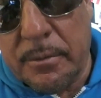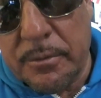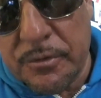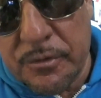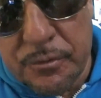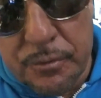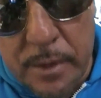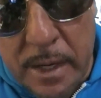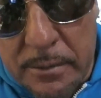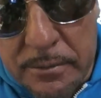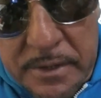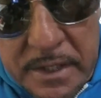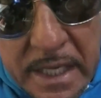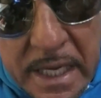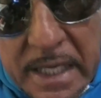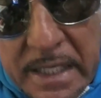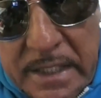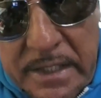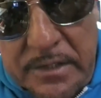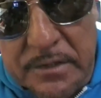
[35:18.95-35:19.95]
throughout the
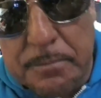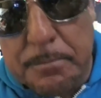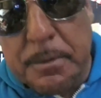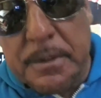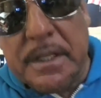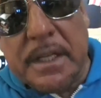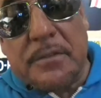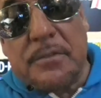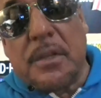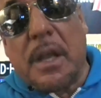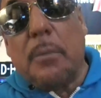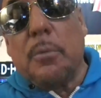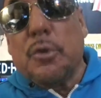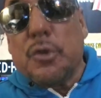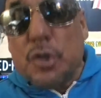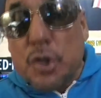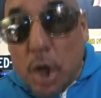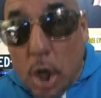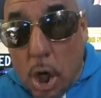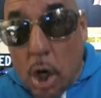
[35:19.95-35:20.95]
80s. But that's, I was
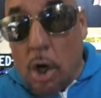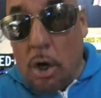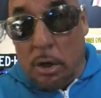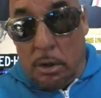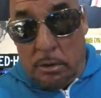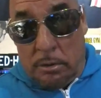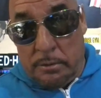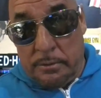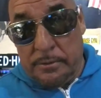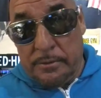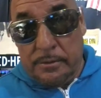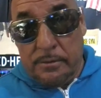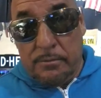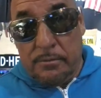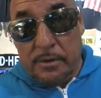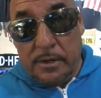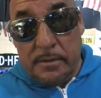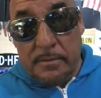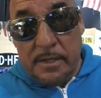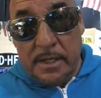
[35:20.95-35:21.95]
young. You know what I
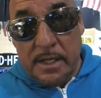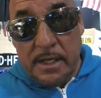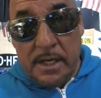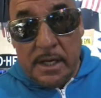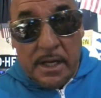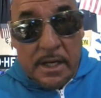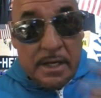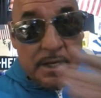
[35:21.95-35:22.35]
mean? And